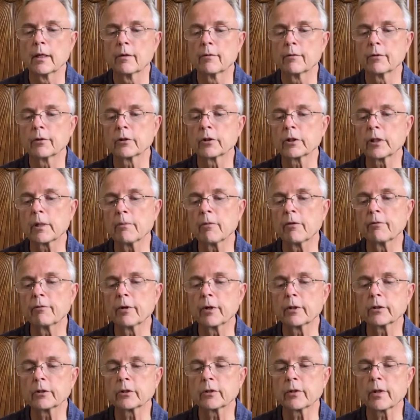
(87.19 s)
For some of
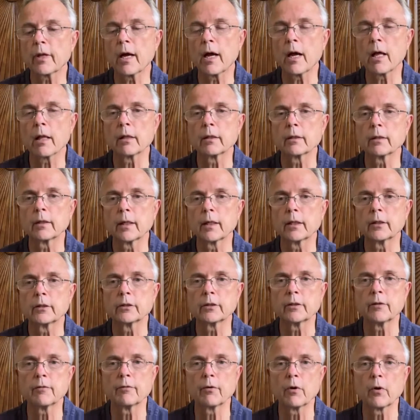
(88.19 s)
us, the
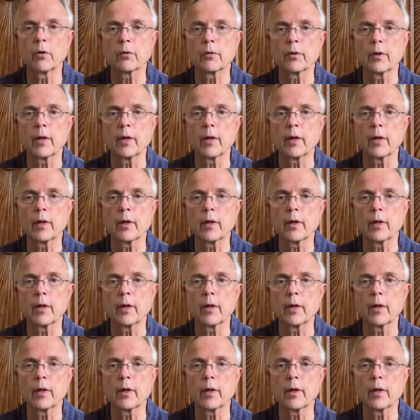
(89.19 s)
holidays evoke